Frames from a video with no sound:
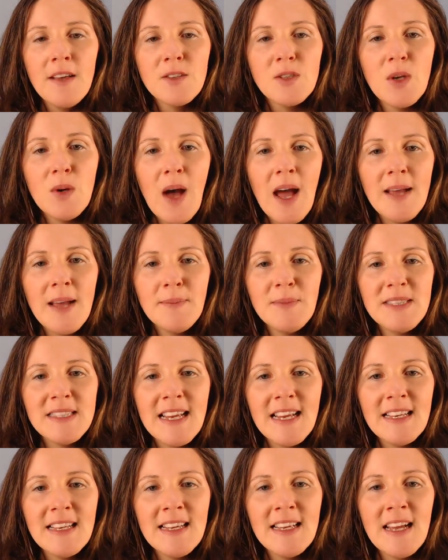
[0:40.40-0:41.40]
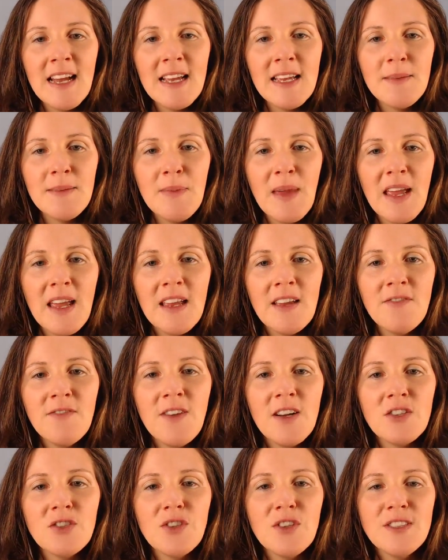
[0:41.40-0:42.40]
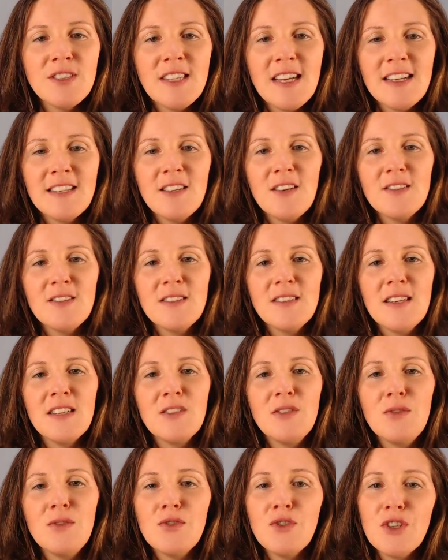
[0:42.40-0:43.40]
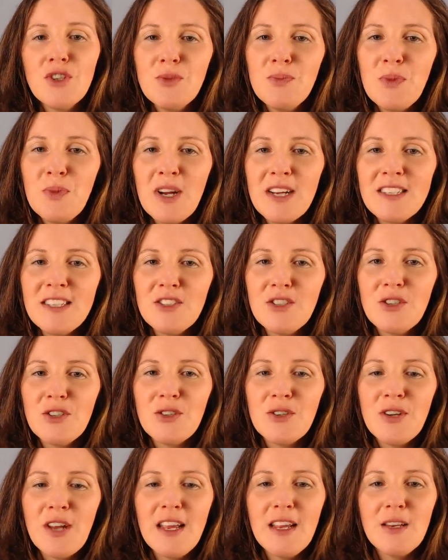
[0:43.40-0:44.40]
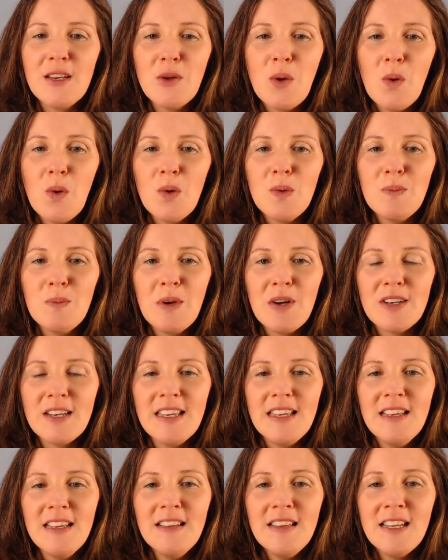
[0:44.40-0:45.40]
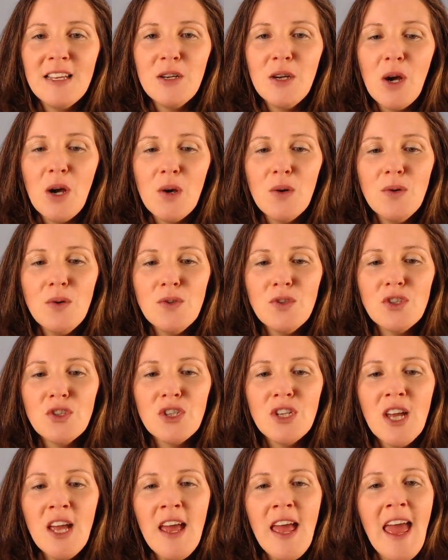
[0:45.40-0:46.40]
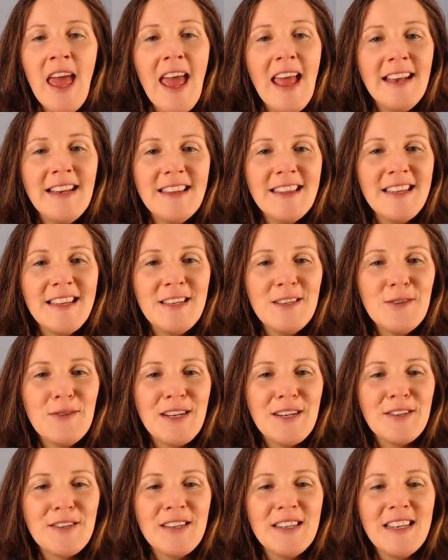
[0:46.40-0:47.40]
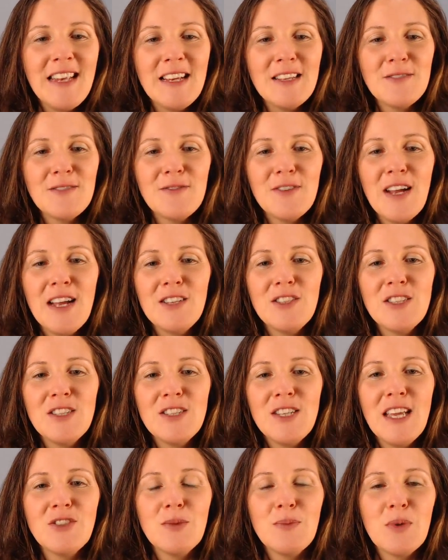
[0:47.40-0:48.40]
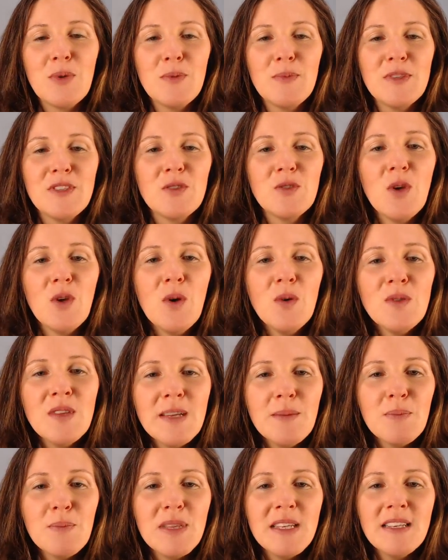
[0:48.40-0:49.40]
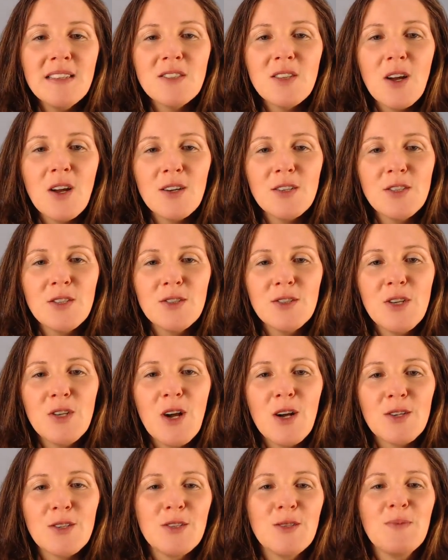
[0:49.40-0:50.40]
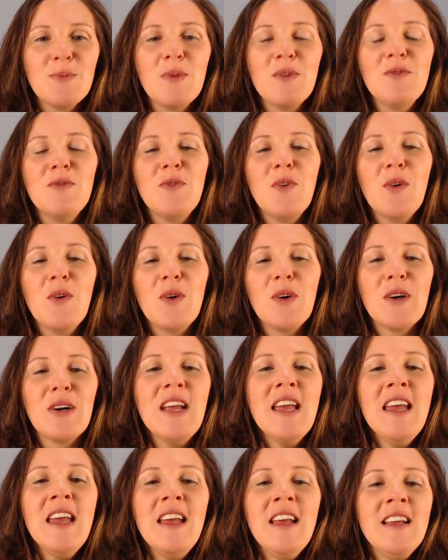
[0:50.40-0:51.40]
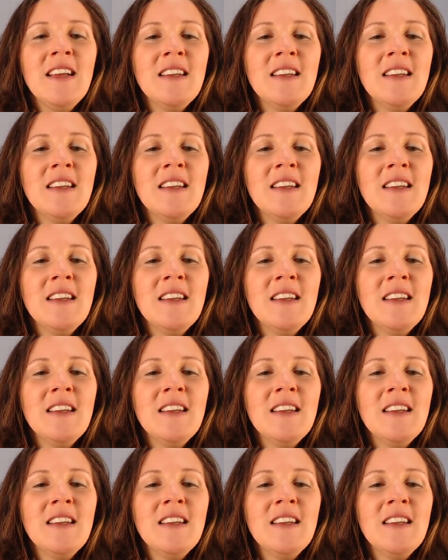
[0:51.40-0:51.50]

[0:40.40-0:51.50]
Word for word: So I'm Sandy. I am a functional diagnostic nutrition practitioner and whole body healing coach. Anything you hear today is for educational purposes only. Please talk to your doctor before